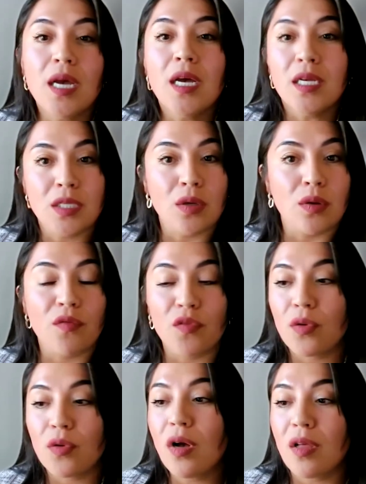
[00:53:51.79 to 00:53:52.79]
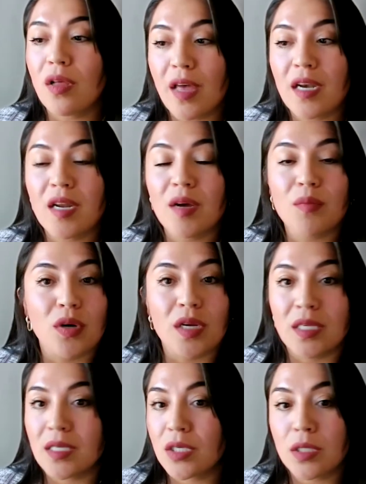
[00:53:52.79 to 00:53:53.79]
So if you call that number,
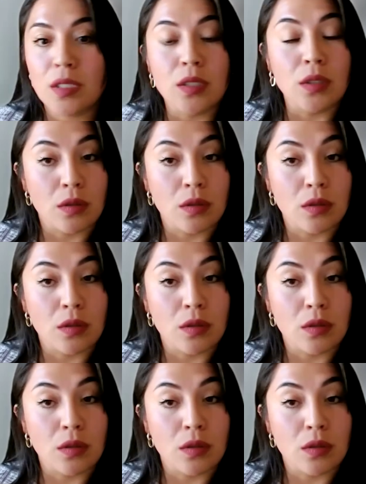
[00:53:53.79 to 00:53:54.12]
it's just,